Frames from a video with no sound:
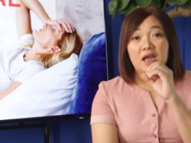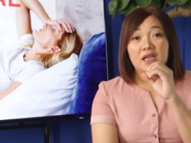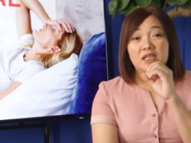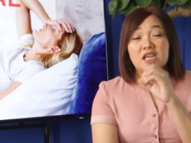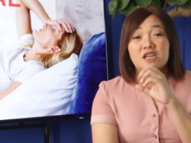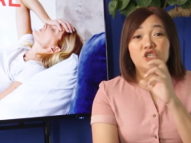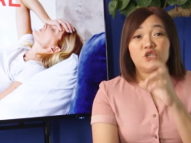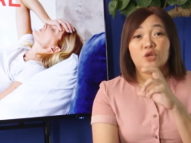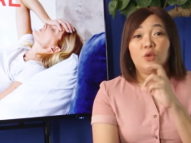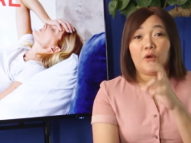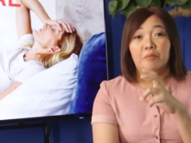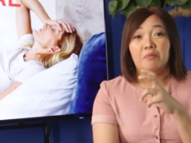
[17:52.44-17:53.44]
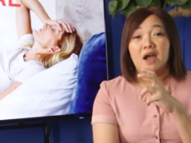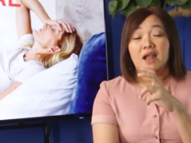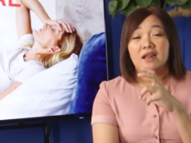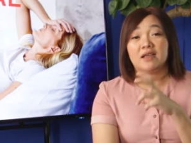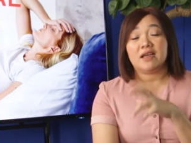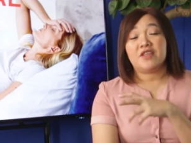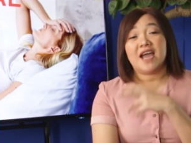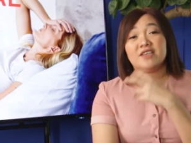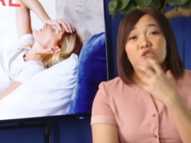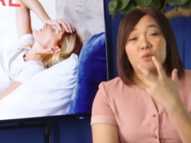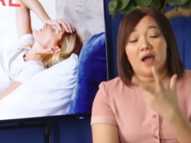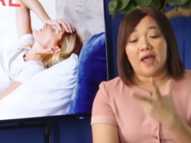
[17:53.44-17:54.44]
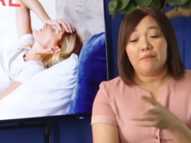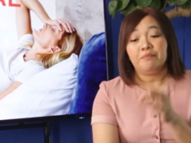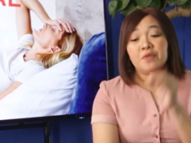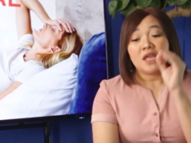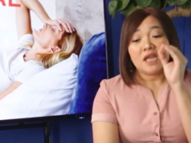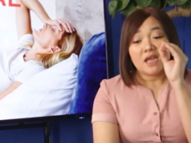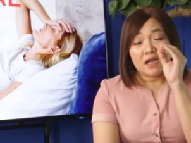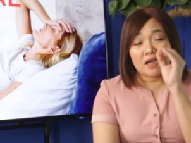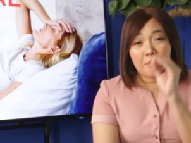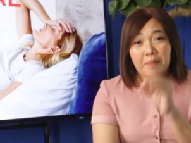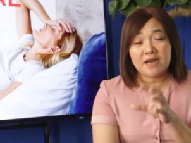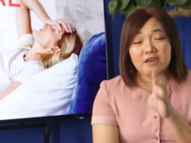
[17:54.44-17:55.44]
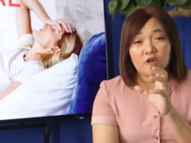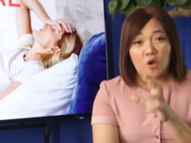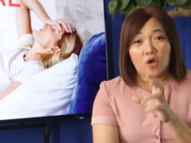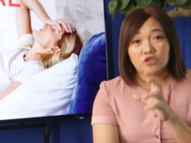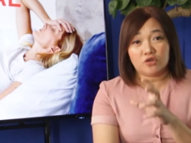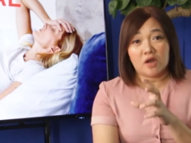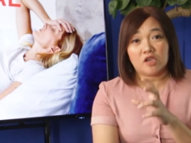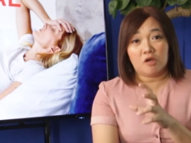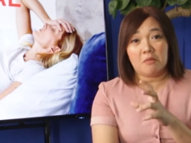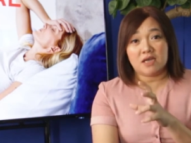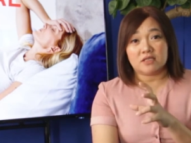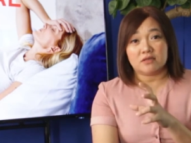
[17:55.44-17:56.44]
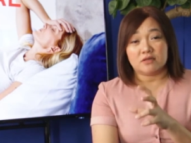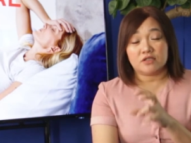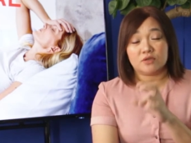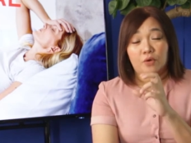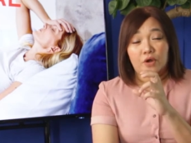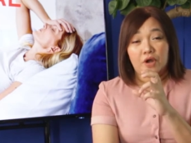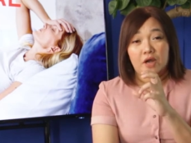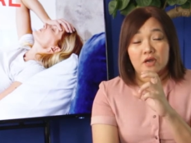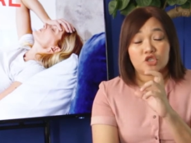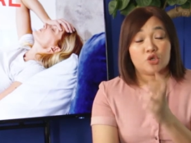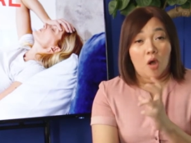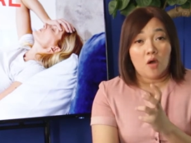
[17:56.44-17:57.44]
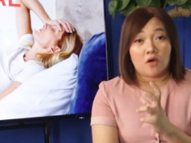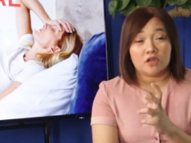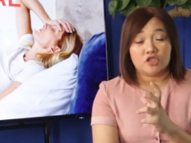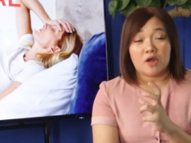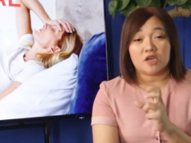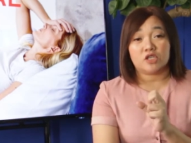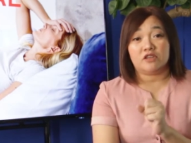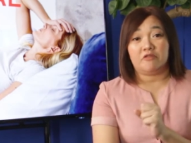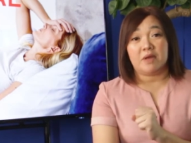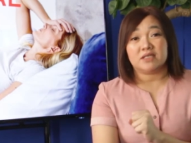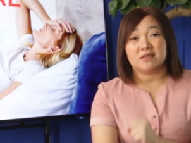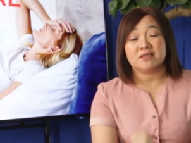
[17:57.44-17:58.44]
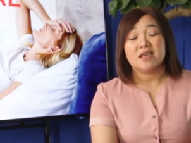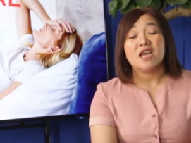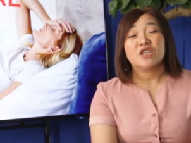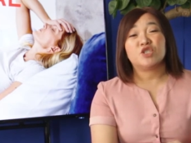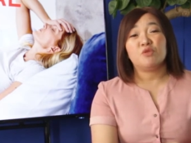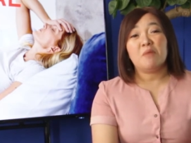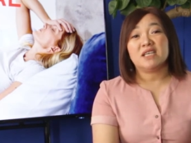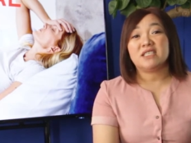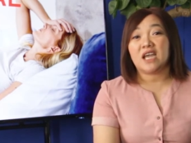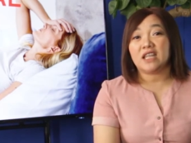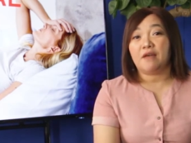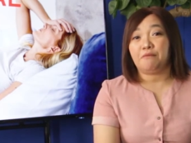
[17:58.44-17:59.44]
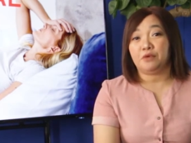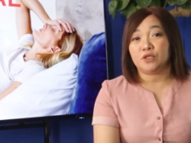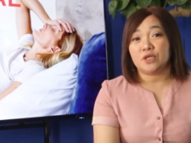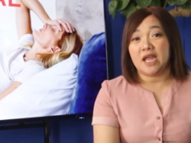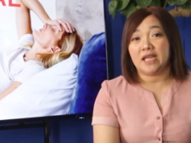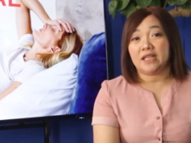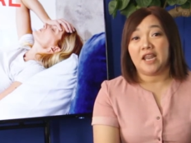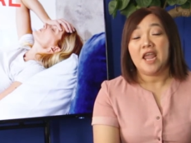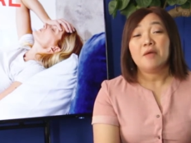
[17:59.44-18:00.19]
hindi na siya normal. That's why, kapag nagko-contract yung muscles or strong contraction of muscles, sumasakit ang puso natin.